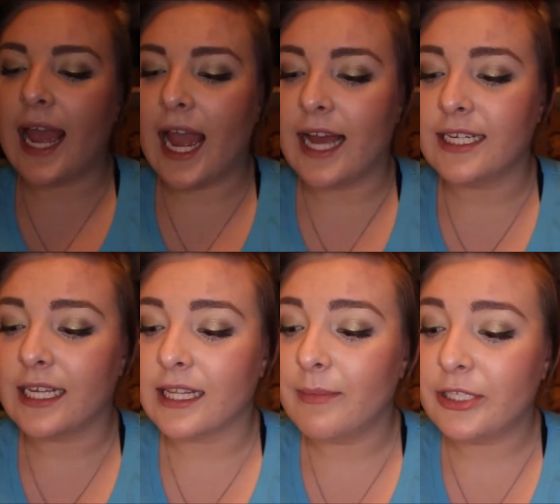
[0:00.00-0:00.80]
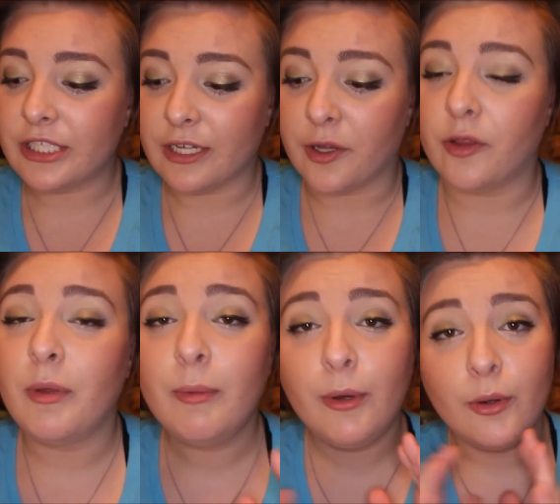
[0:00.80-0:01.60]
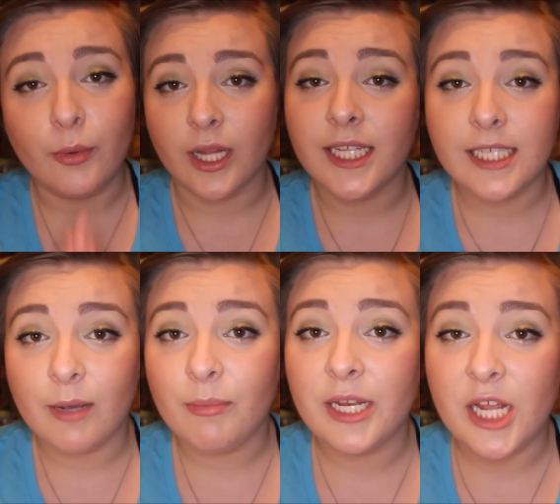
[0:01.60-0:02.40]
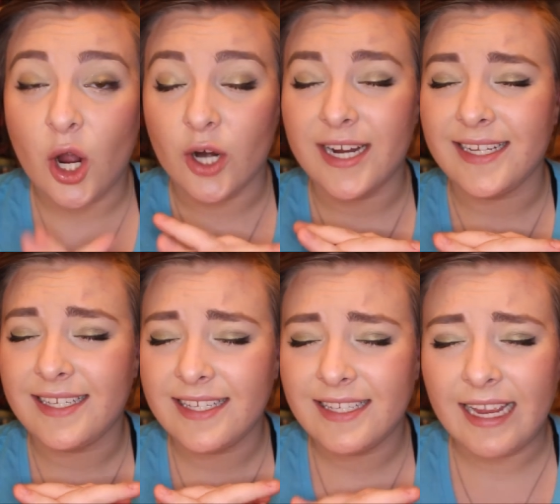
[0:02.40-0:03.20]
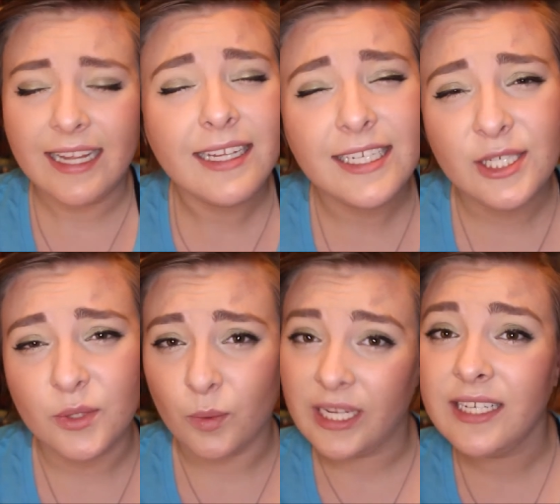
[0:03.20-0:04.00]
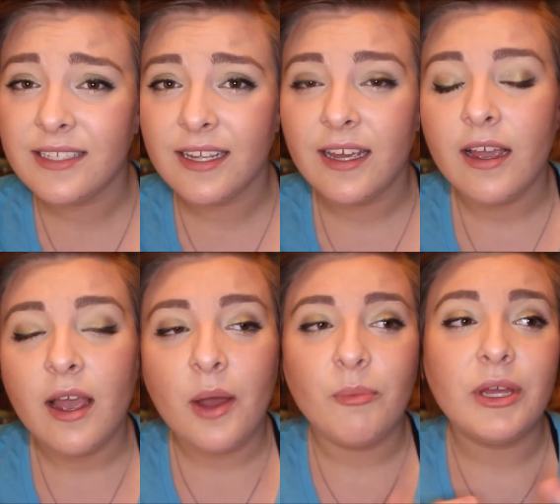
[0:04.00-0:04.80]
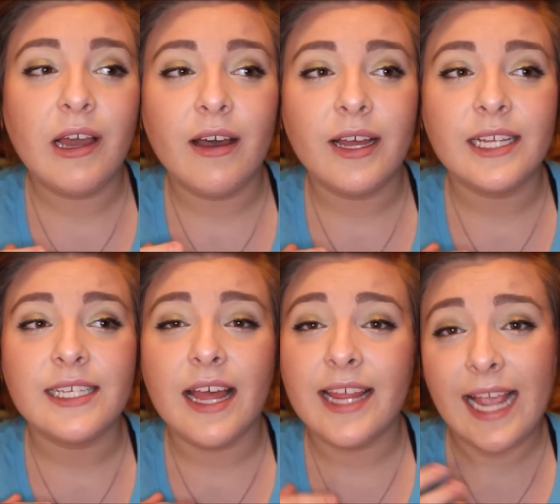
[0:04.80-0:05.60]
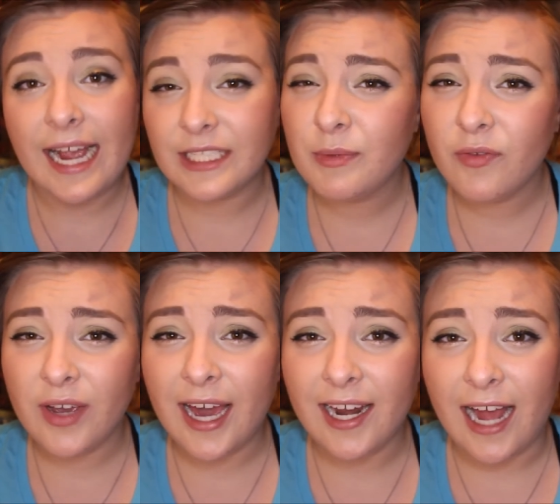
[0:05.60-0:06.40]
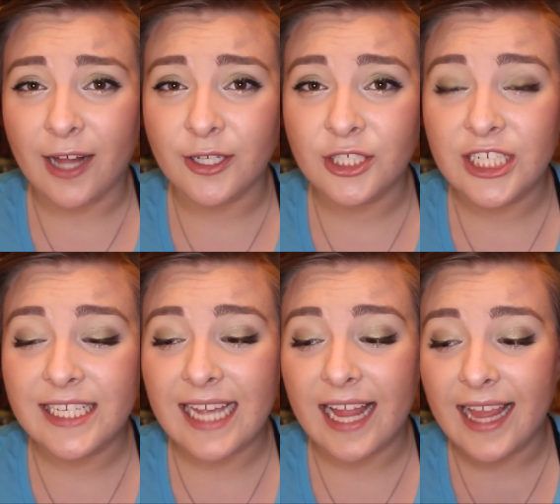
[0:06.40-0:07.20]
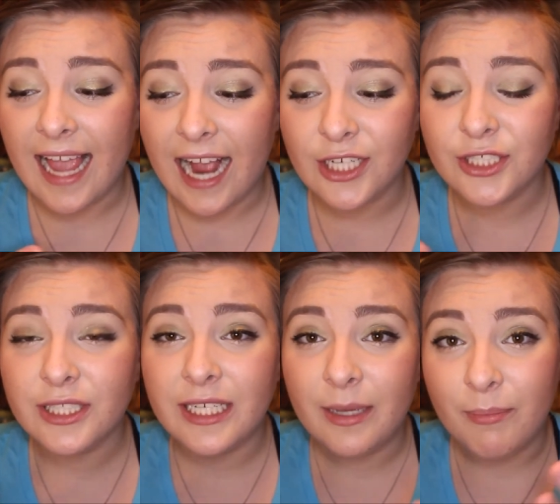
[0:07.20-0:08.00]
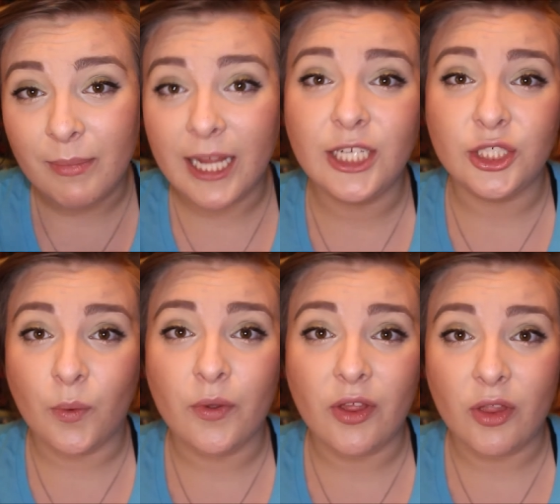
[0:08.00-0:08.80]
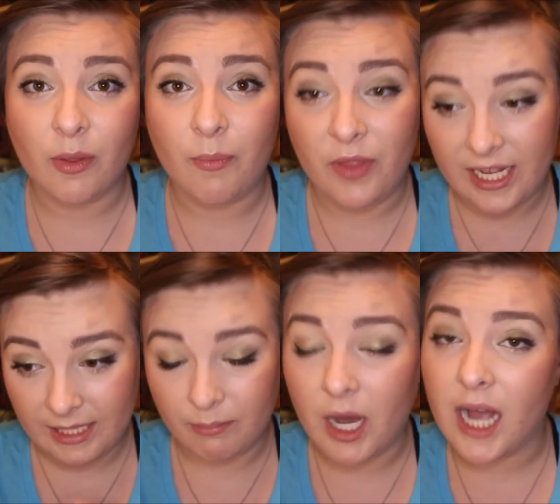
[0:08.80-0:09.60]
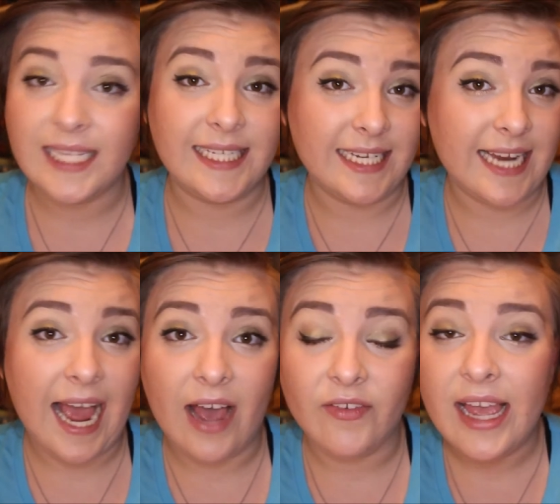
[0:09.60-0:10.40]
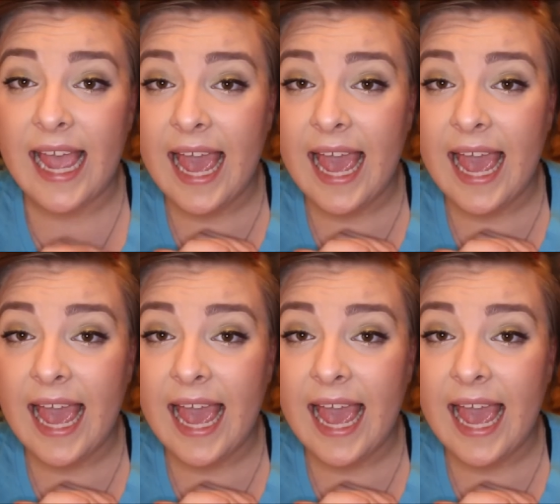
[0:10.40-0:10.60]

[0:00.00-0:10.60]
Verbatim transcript: And let me just tell you, the people who run this company are insanely sweet because they asked me if I had allergies and they actually made sure that the, this box didn't have